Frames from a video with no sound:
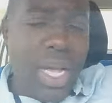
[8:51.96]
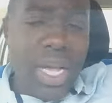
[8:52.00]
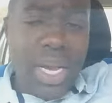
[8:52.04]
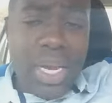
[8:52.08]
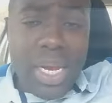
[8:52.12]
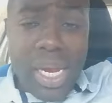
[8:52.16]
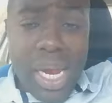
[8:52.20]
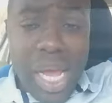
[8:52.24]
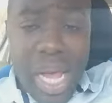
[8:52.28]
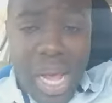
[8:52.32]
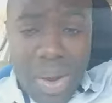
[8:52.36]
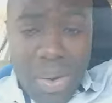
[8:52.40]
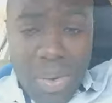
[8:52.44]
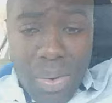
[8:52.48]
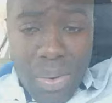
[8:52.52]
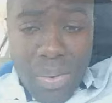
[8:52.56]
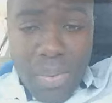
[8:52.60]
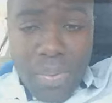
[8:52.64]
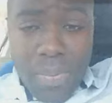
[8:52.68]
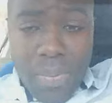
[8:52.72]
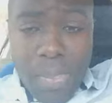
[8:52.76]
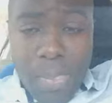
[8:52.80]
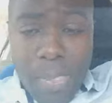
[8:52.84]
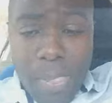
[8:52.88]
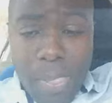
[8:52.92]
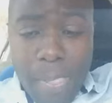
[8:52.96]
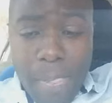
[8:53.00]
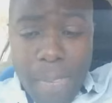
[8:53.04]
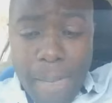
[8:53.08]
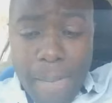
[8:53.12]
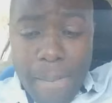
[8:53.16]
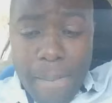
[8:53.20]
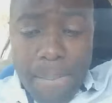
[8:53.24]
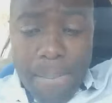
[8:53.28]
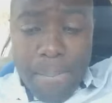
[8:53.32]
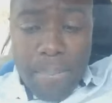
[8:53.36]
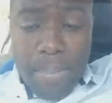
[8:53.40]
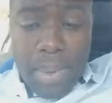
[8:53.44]
Now,
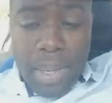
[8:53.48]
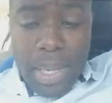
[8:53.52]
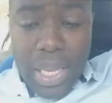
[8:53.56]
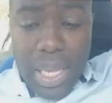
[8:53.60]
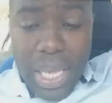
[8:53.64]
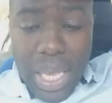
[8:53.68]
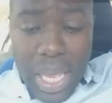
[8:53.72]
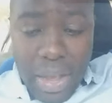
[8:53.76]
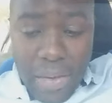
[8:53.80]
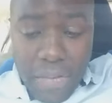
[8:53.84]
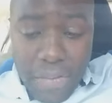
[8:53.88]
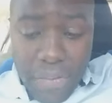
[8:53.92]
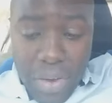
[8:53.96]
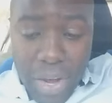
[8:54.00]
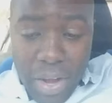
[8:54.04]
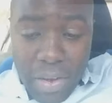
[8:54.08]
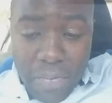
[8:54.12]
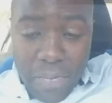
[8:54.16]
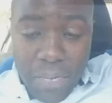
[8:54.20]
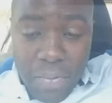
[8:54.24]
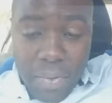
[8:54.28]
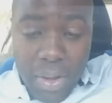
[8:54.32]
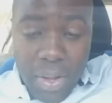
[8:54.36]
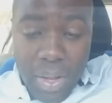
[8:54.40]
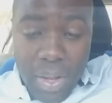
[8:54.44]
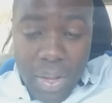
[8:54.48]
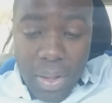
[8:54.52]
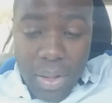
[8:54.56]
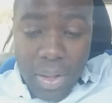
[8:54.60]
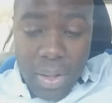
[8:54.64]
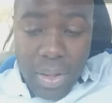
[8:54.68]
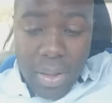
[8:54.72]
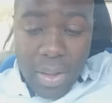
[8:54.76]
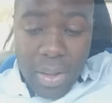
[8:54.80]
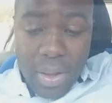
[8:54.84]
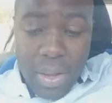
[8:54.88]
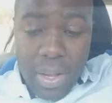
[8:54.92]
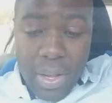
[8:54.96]
EFF
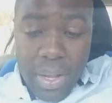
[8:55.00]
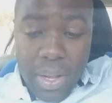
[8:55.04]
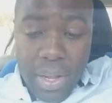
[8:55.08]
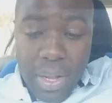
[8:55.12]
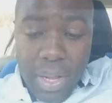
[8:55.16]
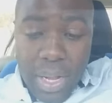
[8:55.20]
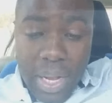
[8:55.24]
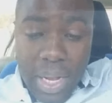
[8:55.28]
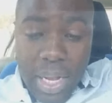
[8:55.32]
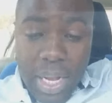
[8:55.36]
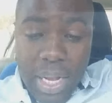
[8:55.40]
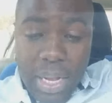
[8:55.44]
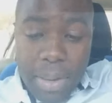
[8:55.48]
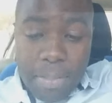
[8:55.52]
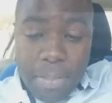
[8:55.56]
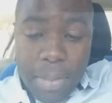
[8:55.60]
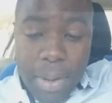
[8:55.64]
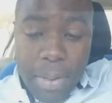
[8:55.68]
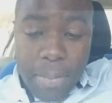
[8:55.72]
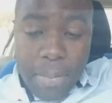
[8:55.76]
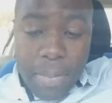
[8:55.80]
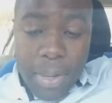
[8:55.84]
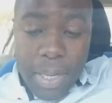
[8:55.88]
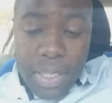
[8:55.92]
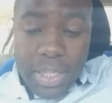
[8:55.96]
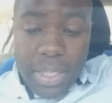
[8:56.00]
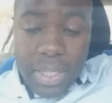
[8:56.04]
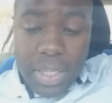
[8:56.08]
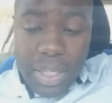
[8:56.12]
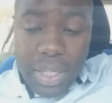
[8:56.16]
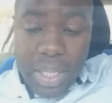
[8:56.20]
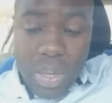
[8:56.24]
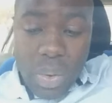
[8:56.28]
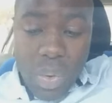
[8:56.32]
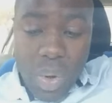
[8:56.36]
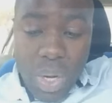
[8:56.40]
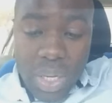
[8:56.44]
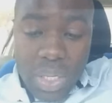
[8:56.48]
members,
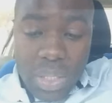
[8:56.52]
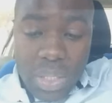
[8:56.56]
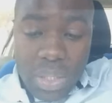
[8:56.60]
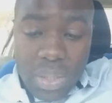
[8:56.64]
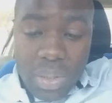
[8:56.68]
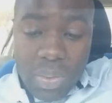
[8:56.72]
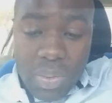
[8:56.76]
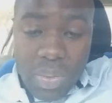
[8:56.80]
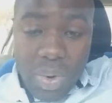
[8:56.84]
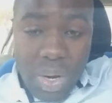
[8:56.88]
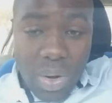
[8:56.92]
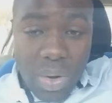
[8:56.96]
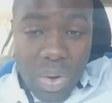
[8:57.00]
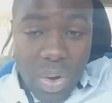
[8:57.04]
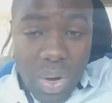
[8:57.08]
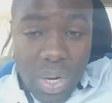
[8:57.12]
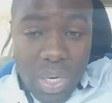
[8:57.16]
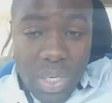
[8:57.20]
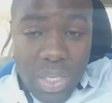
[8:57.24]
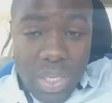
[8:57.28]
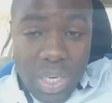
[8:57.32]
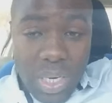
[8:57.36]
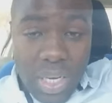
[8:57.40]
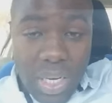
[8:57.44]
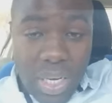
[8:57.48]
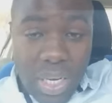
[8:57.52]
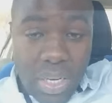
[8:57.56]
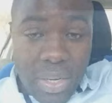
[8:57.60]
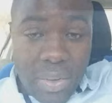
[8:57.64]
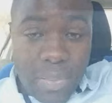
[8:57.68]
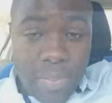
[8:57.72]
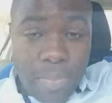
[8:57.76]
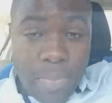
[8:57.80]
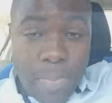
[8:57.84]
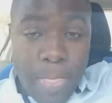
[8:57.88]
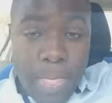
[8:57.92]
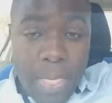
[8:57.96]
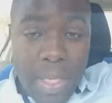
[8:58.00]
the ones who were caught,
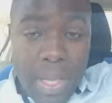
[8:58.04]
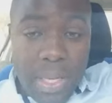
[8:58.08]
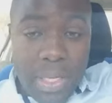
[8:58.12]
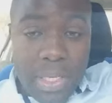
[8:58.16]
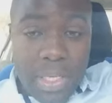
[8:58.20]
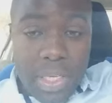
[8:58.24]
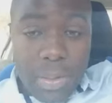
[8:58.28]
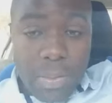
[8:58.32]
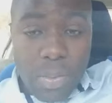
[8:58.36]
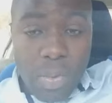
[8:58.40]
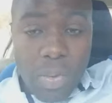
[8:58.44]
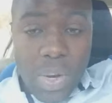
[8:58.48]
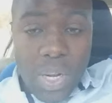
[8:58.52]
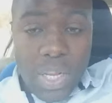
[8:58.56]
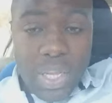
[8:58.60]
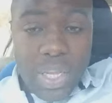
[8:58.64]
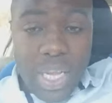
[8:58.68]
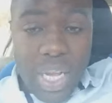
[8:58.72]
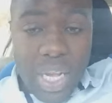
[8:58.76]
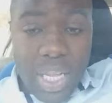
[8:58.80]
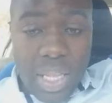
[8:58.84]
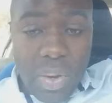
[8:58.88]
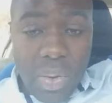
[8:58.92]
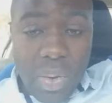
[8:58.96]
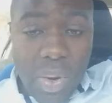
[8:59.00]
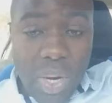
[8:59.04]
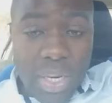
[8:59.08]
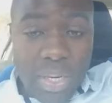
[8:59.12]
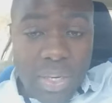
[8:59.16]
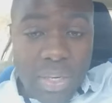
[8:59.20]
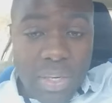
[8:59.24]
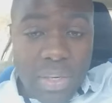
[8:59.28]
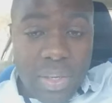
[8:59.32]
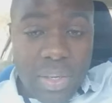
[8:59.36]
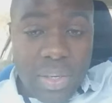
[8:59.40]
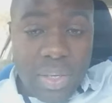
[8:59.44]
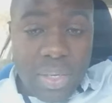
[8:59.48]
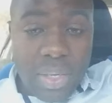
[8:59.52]
Tebowo and the other one,
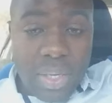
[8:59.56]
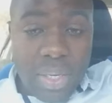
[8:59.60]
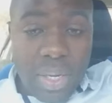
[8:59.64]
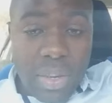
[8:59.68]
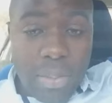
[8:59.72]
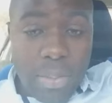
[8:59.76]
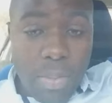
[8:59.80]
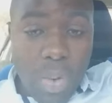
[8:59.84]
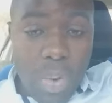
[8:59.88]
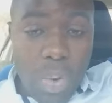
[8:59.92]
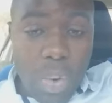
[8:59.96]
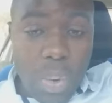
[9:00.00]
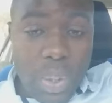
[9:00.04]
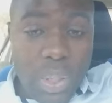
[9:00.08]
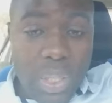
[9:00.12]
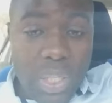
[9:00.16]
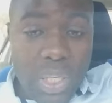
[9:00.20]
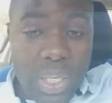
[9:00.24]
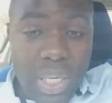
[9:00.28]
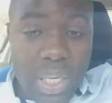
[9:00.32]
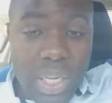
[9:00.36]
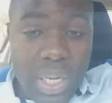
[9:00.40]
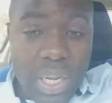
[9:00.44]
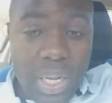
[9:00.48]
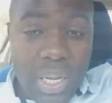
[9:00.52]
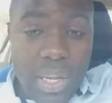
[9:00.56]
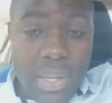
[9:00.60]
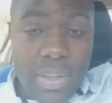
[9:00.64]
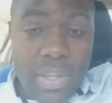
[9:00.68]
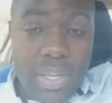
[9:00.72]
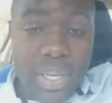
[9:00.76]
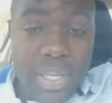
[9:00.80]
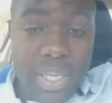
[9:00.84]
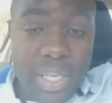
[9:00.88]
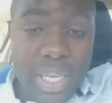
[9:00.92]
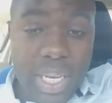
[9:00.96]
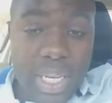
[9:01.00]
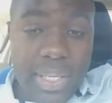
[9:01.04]
Mokgosi,
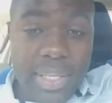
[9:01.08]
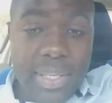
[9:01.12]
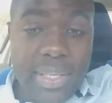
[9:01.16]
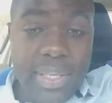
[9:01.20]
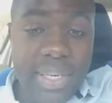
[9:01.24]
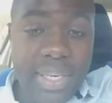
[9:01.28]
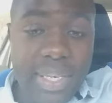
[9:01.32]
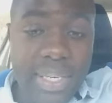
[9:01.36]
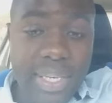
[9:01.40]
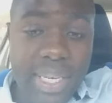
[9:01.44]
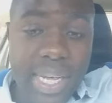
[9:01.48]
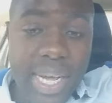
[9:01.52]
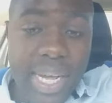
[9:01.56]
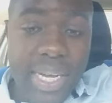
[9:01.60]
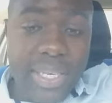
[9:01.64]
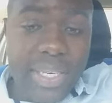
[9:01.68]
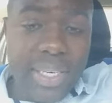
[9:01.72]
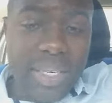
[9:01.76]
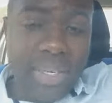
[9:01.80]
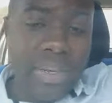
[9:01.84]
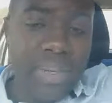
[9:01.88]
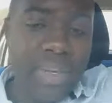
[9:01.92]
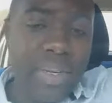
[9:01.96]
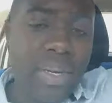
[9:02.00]
they just resigned.